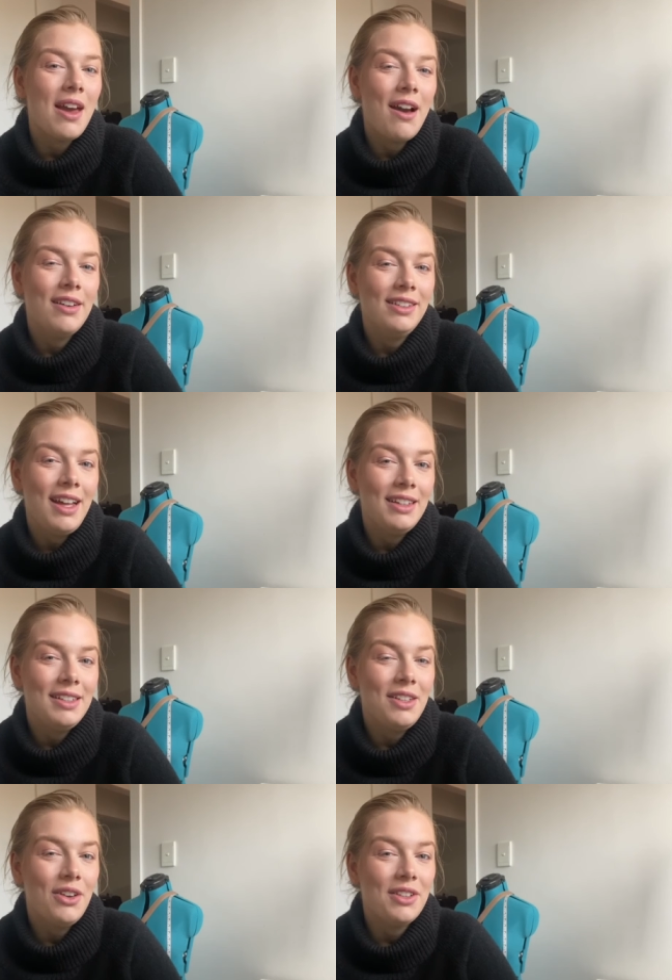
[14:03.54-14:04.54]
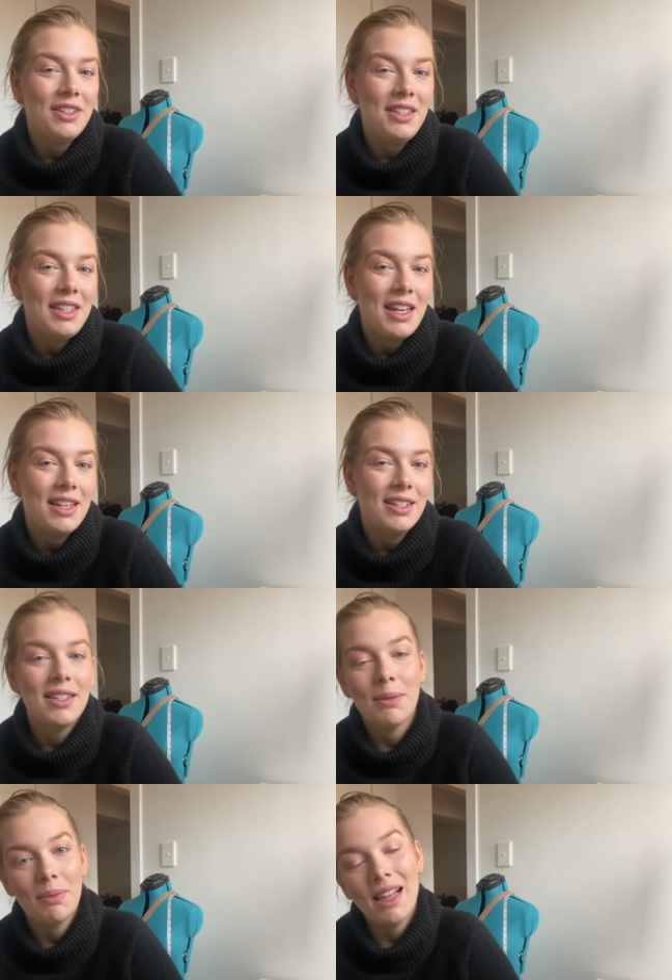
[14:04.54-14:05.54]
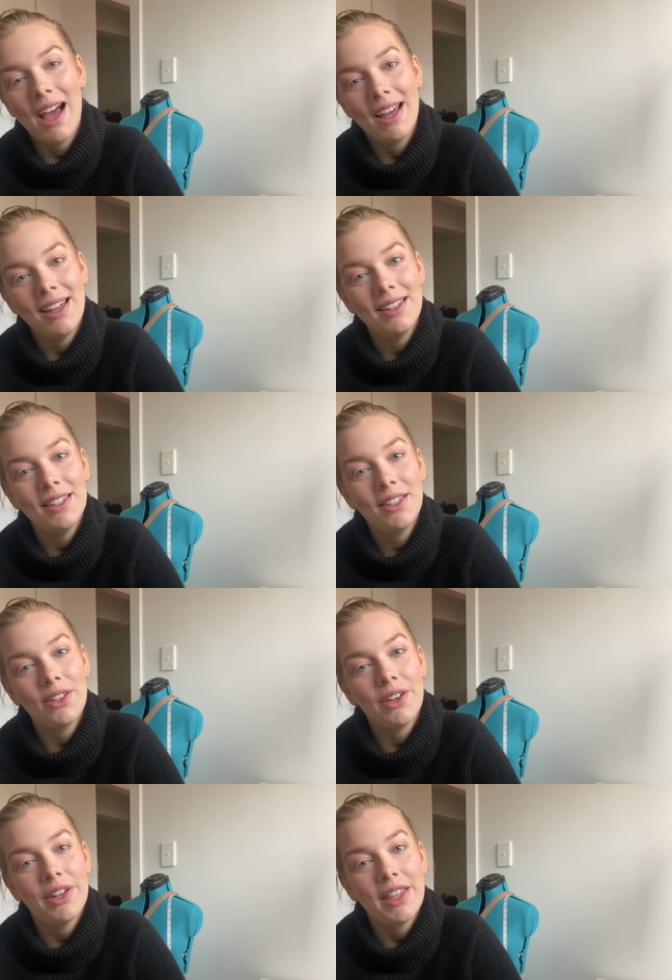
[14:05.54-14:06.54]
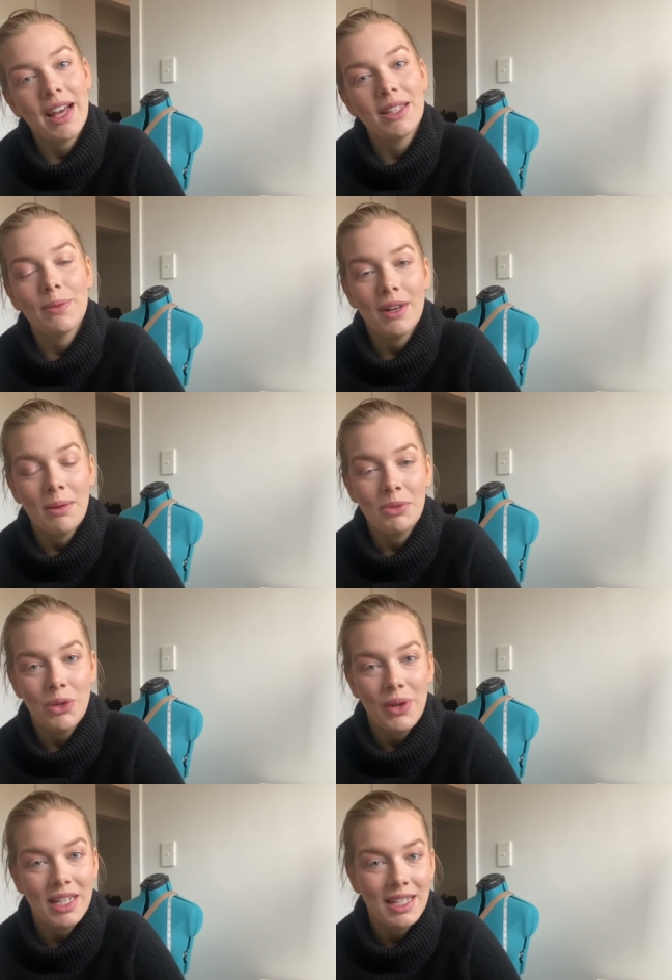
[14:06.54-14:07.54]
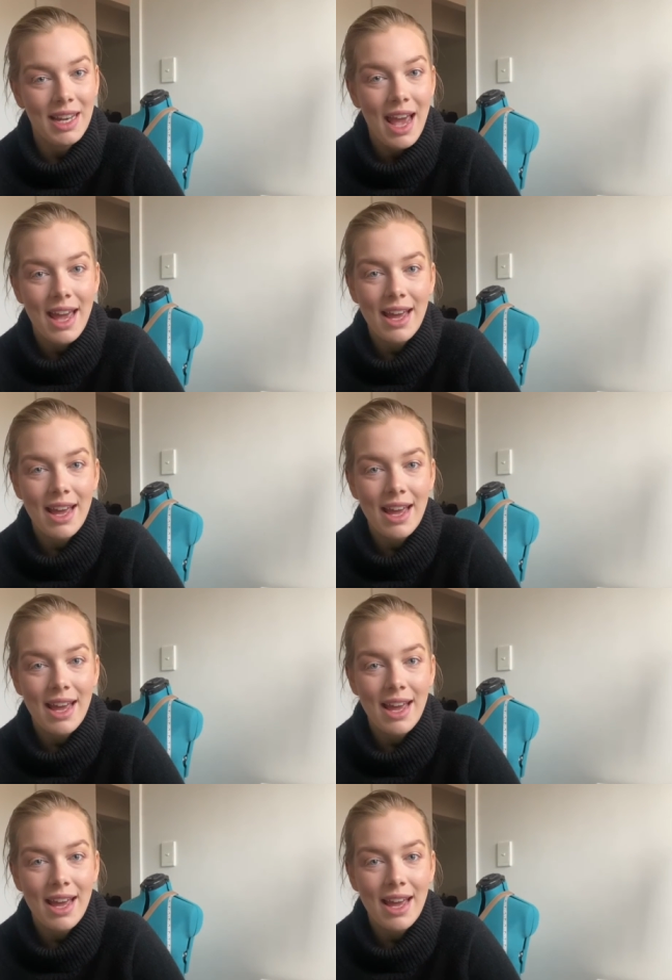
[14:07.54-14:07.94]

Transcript: are allowed to go see suppliers, so that's what I'm doing today.